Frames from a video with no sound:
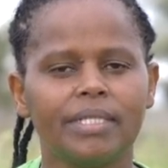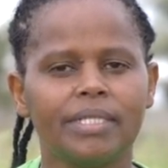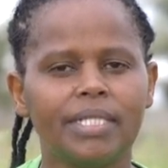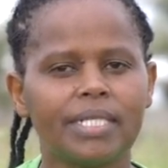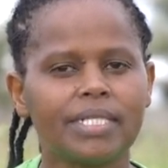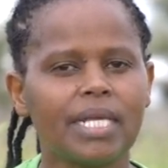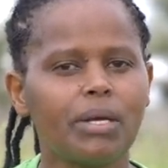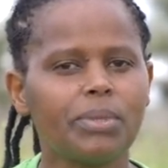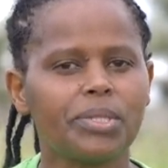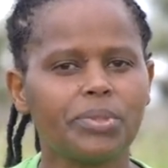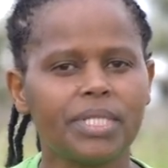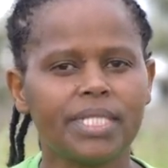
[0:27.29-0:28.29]
This is how
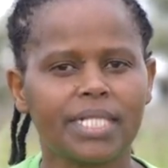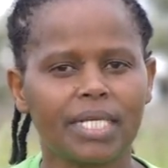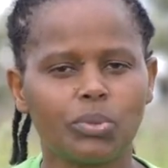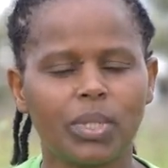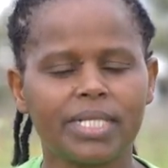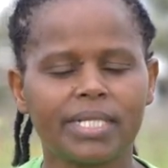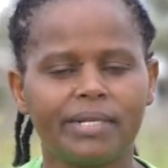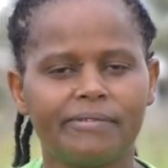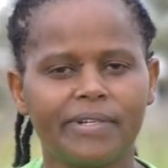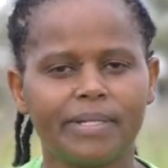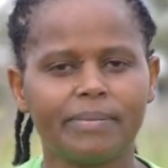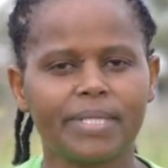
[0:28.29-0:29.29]
we are doing it at Wanska
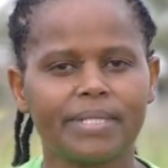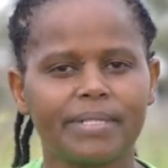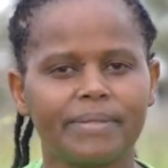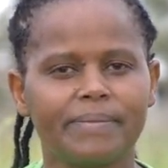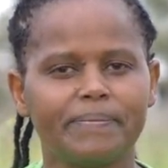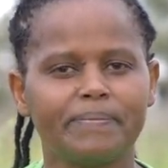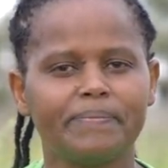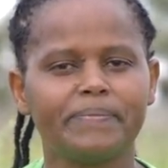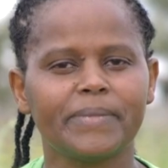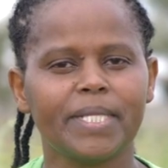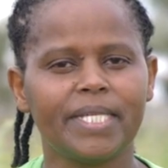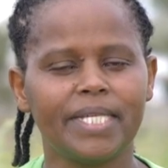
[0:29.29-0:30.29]
Farms.
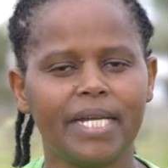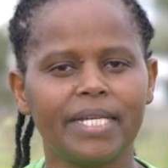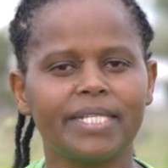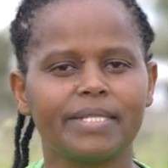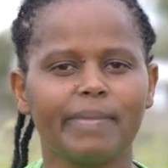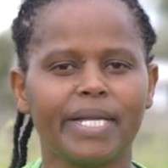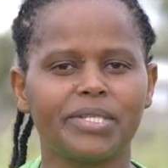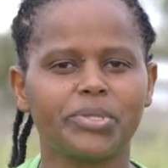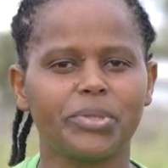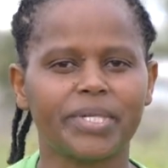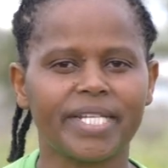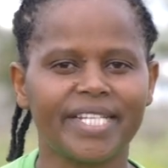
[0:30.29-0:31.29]
Here is my
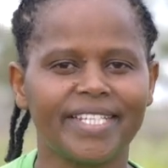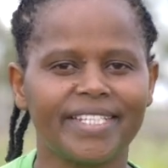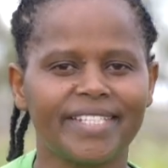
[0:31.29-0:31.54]
story.